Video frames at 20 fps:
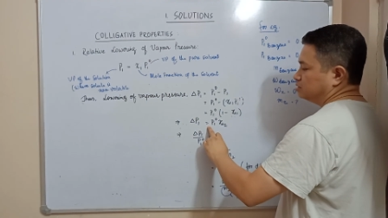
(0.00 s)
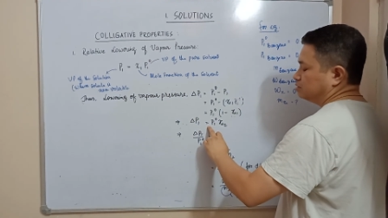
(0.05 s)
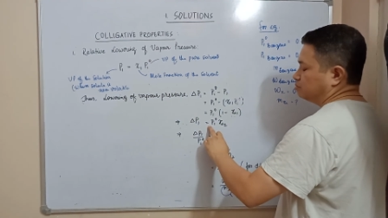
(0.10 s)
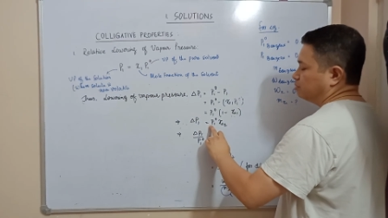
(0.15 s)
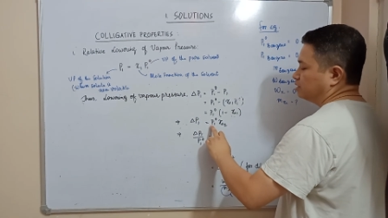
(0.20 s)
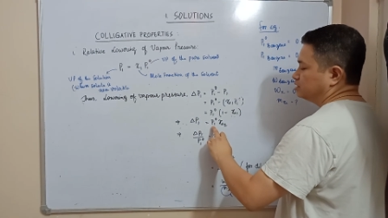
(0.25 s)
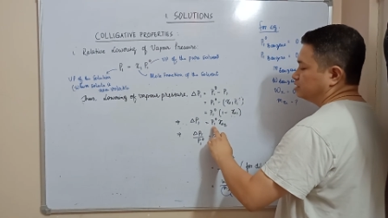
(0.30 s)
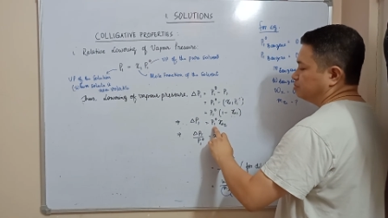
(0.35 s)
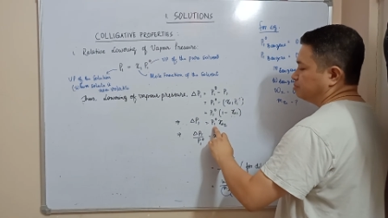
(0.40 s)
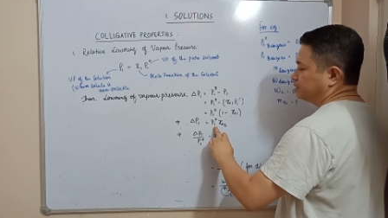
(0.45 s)
The
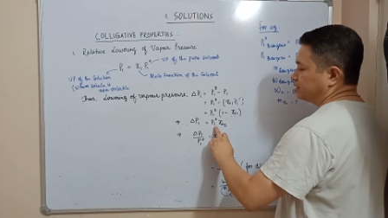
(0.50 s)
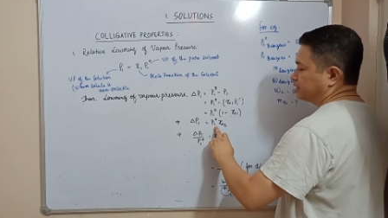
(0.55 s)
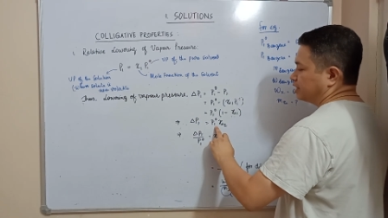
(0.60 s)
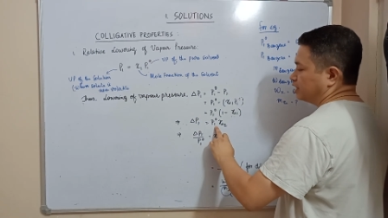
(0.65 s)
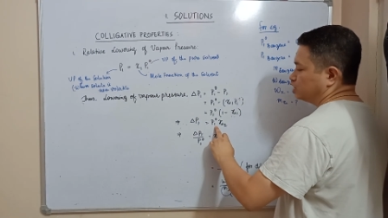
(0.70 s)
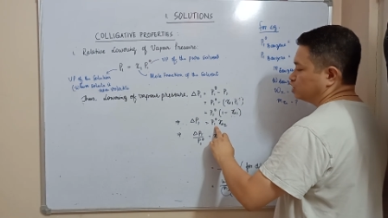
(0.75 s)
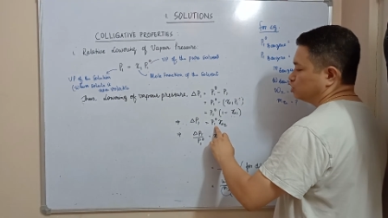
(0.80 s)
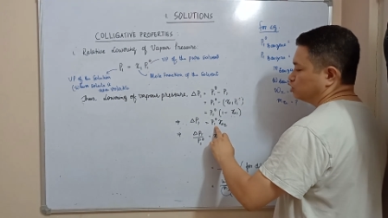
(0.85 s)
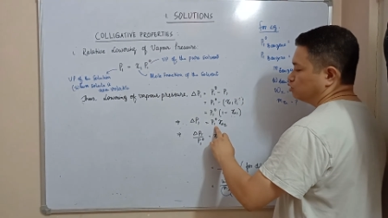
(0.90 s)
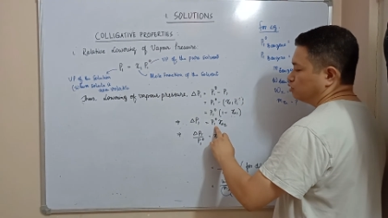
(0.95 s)

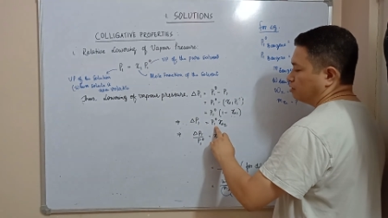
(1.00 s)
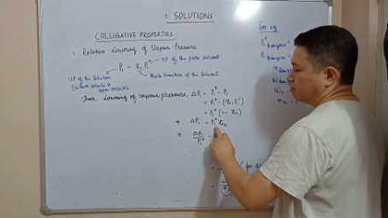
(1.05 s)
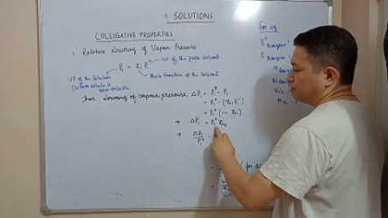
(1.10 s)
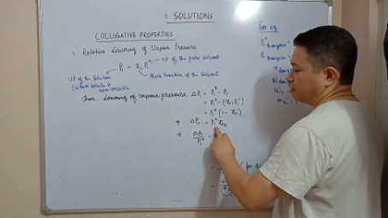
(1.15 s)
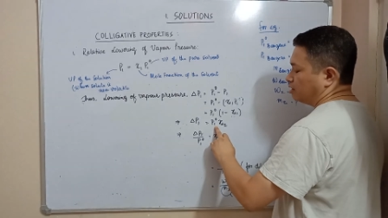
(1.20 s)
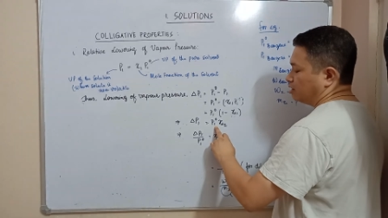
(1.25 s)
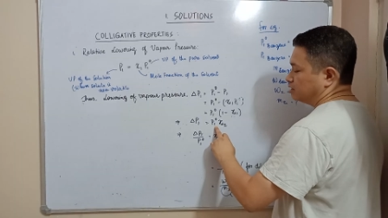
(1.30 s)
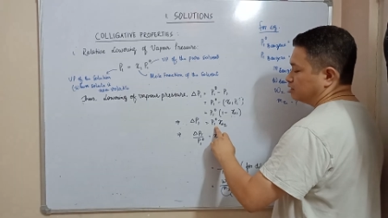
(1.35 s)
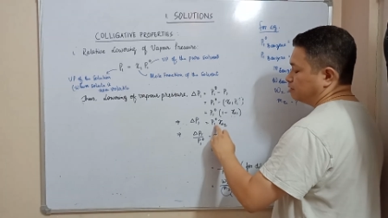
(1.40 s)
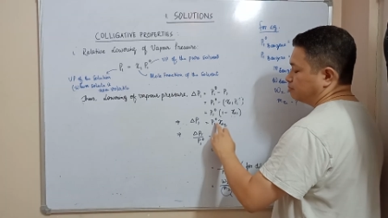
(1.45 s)
multiplication
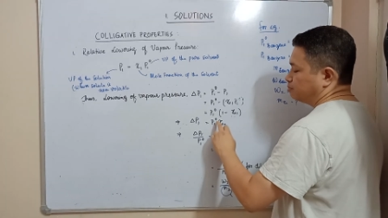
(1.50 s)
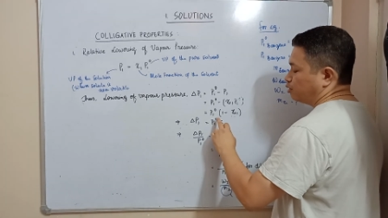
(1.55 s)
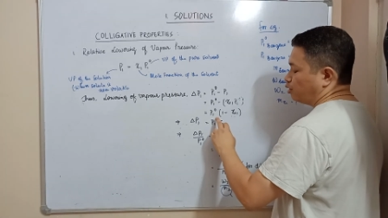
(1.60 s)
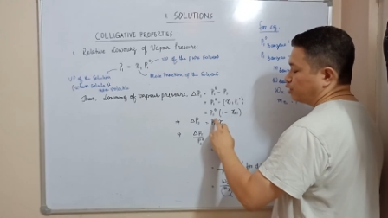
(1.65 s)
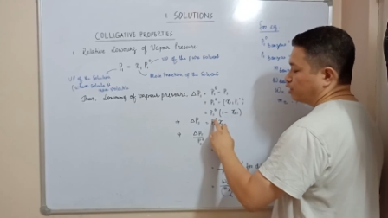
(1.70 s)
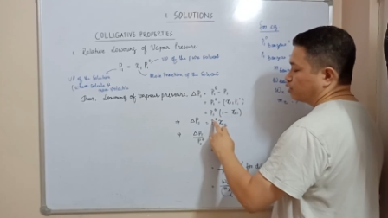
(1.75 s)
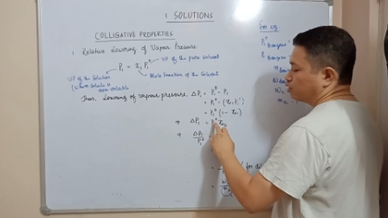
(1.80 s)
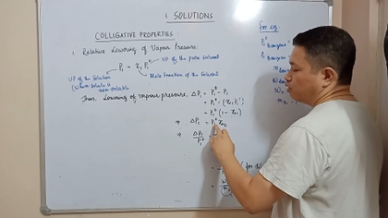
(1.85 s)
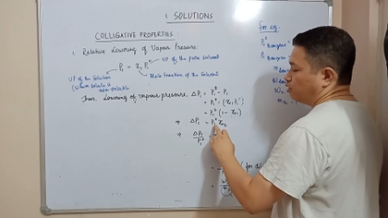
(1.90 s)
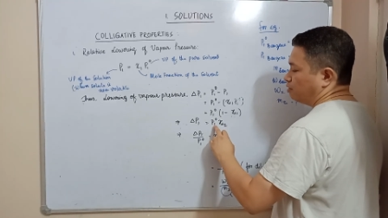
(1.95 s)
of the
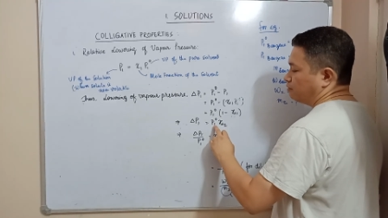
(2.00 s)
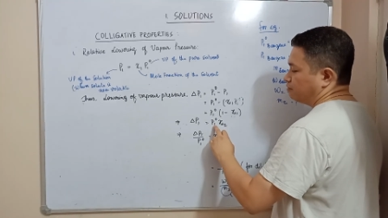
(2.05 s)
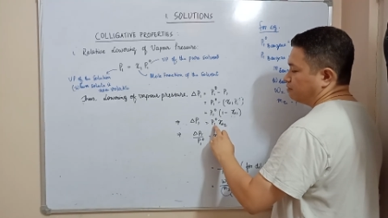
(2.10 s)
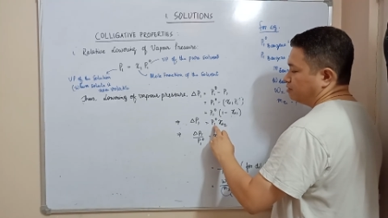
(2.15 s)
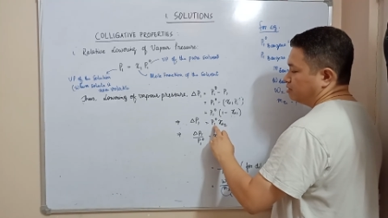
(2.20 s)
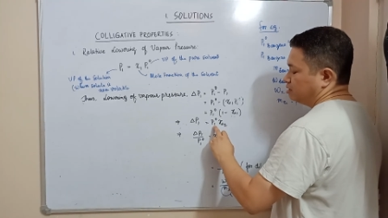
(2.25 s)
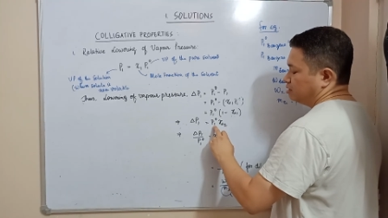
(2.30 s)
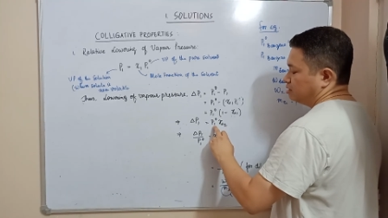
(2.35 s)
product of